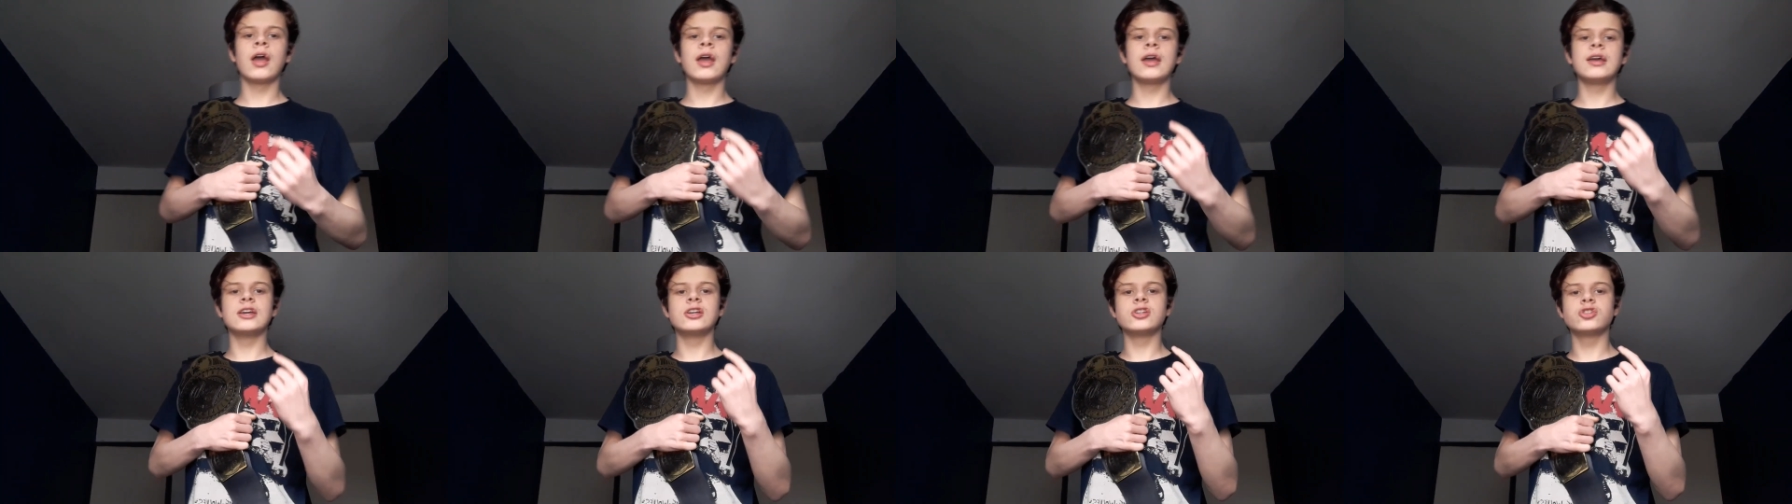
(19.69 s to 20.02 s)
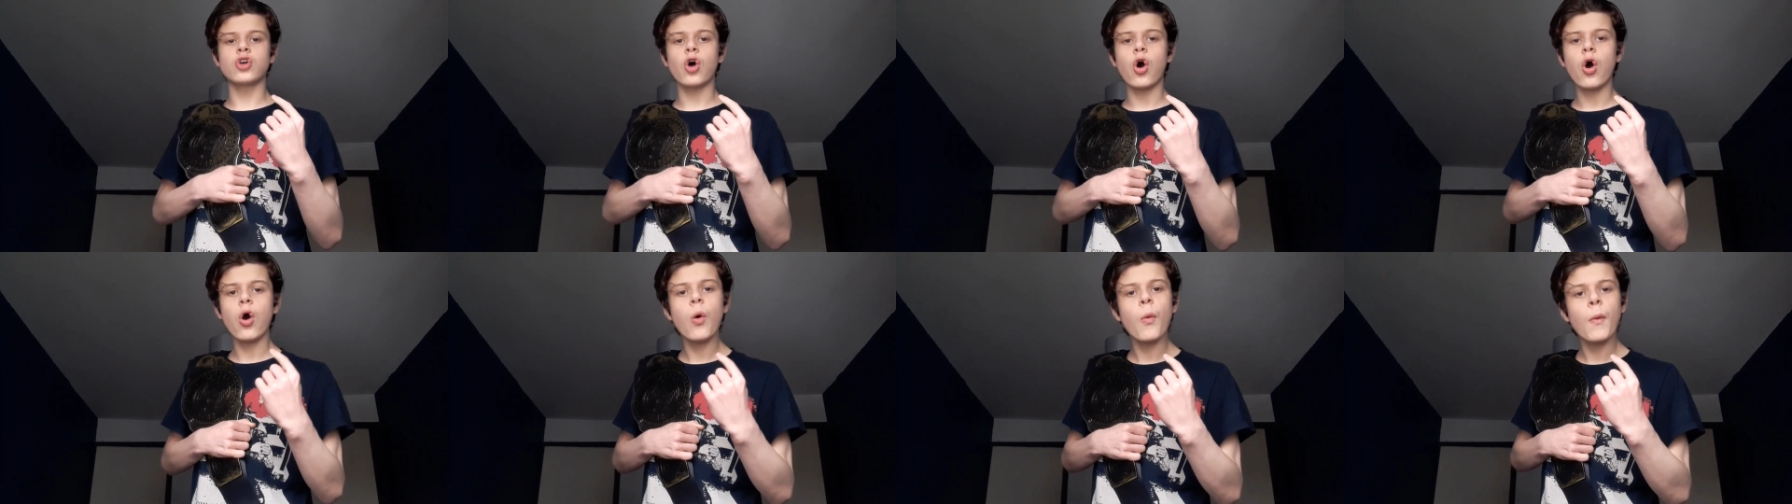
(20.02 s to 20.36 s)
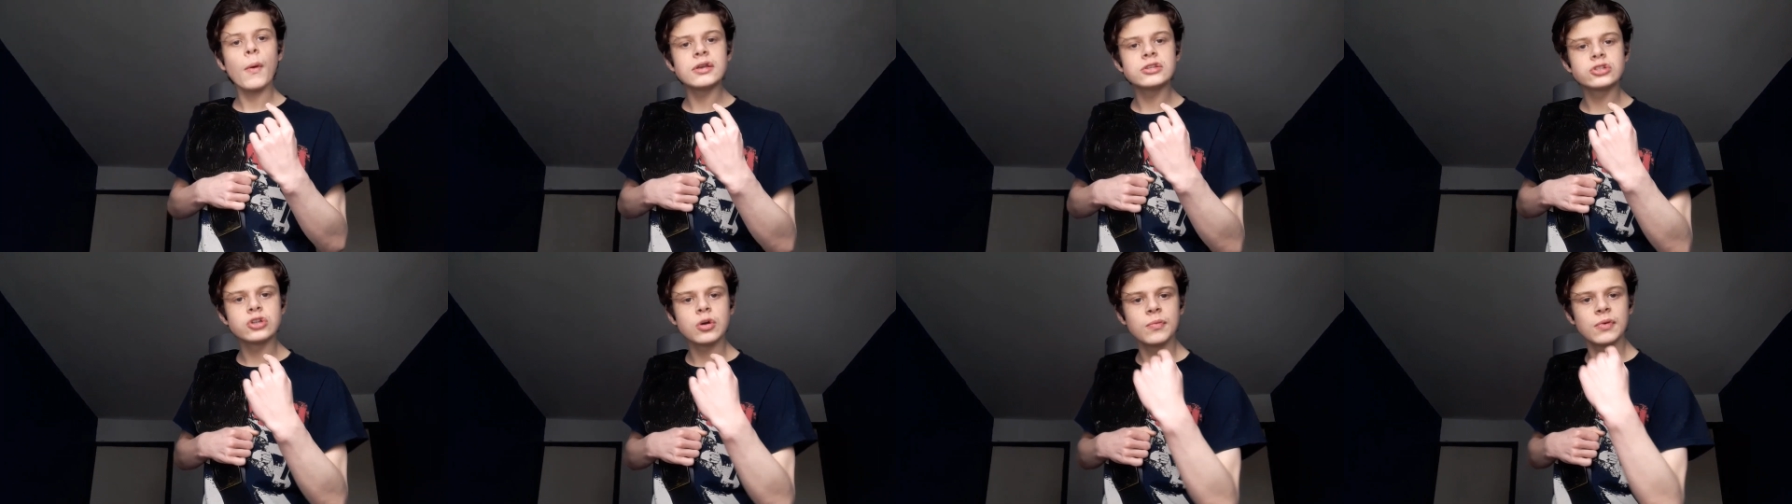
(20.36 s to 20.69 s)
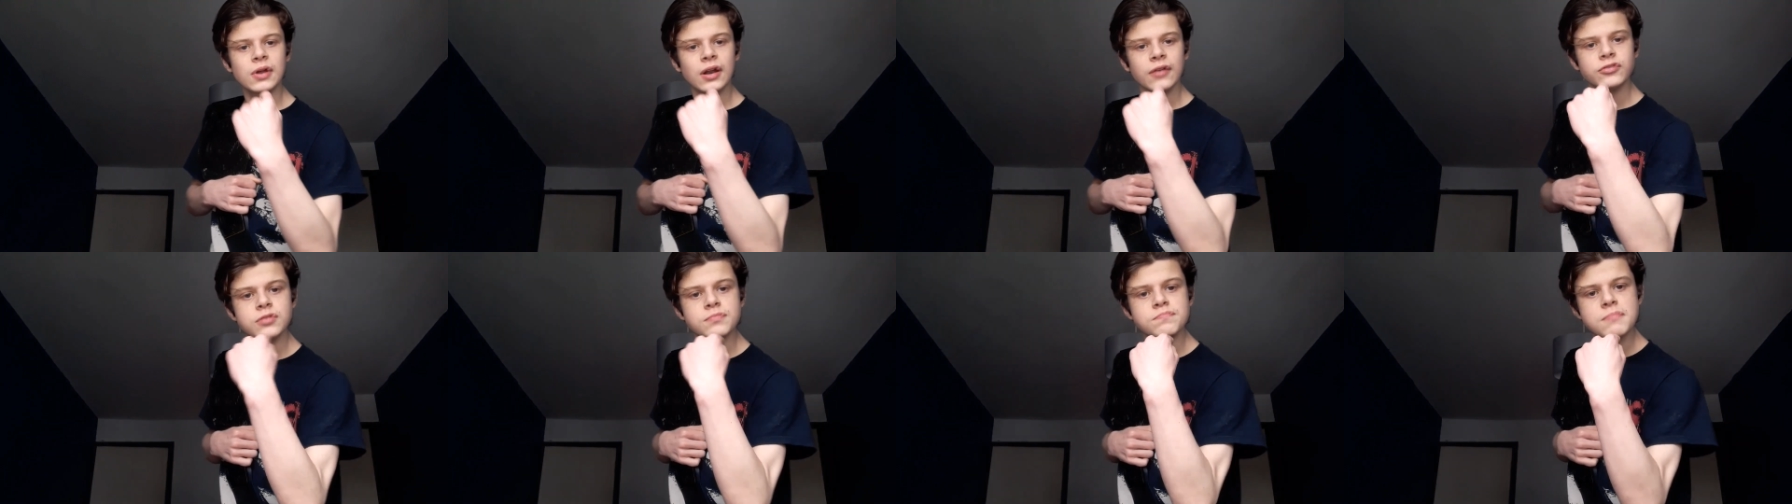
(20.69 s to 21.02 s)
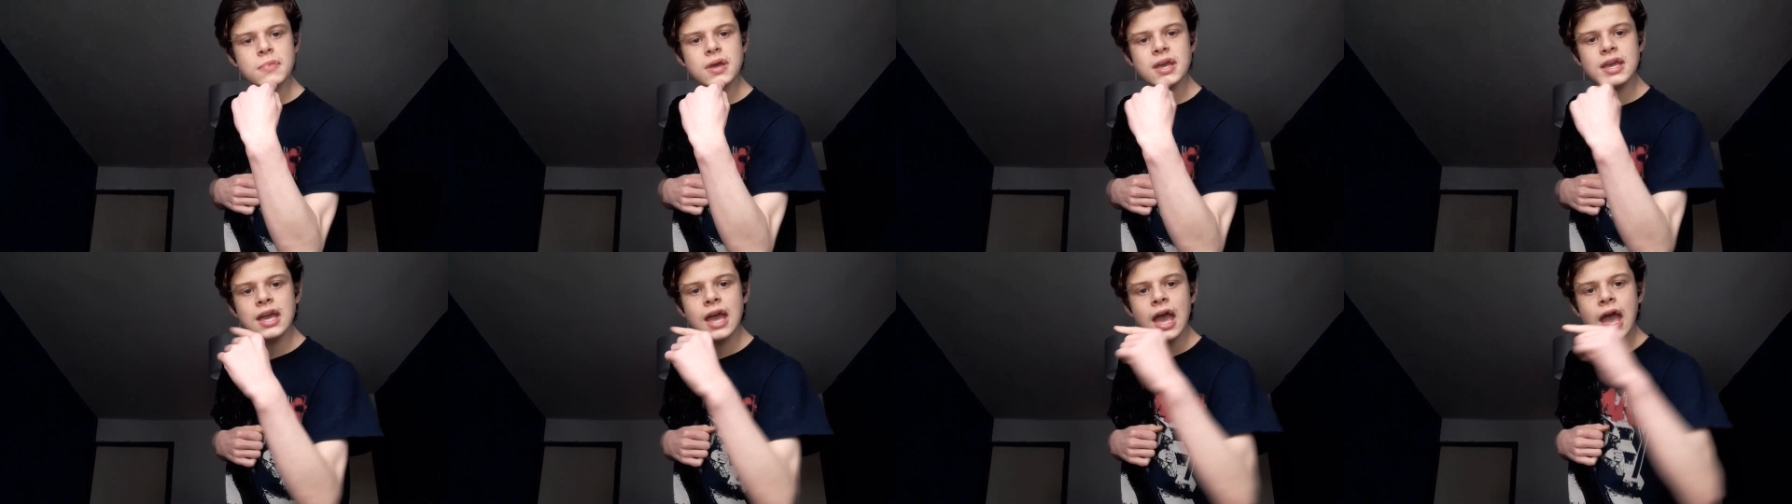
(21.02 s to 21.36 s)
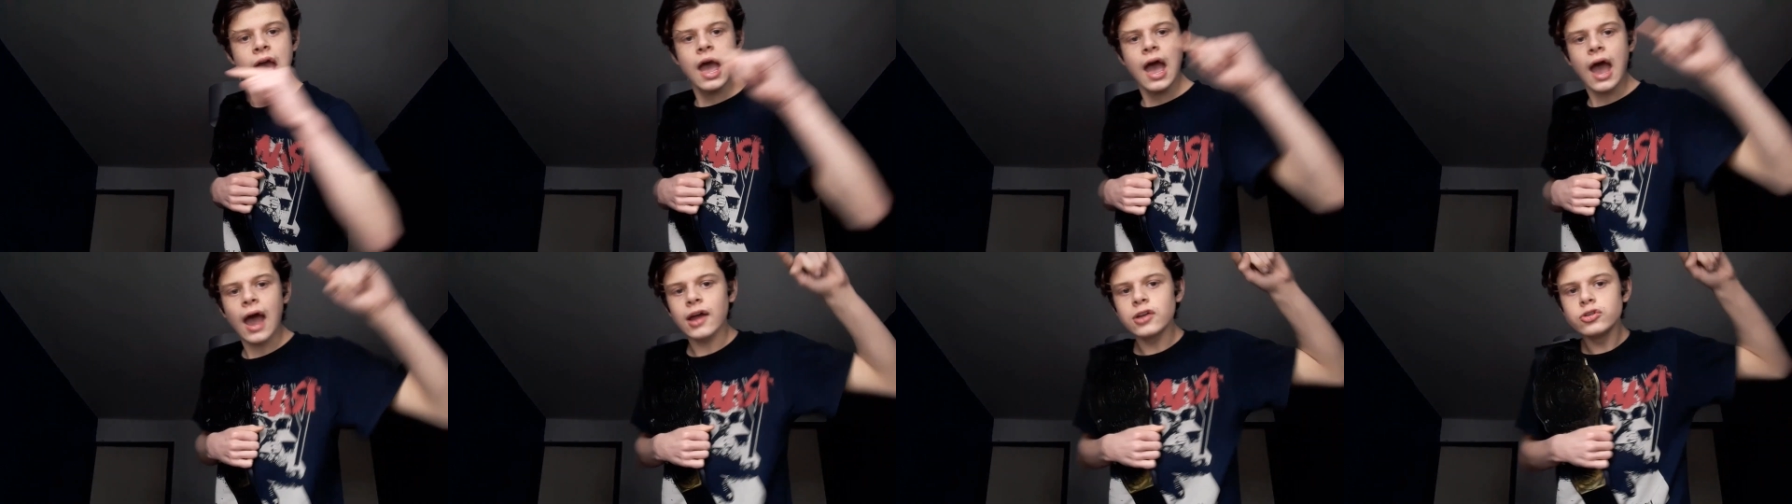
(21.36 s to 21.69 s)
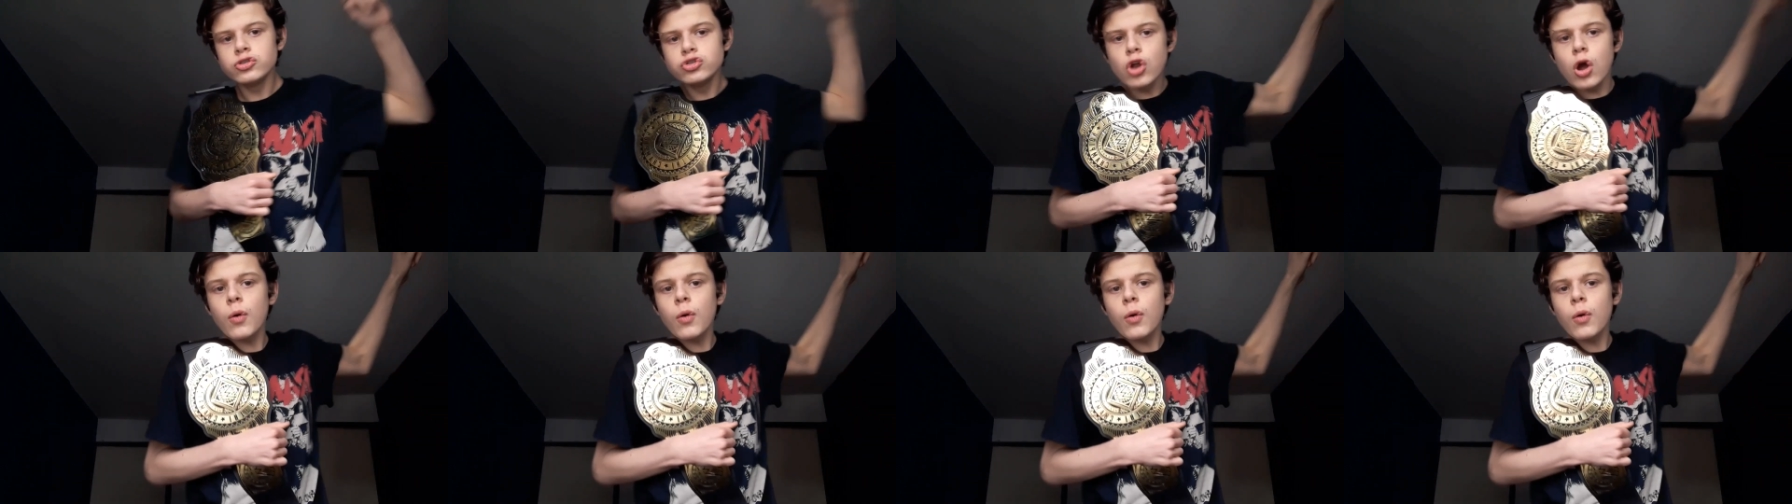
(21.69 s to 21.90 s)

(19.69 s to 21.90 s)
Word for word: he is always coming after me and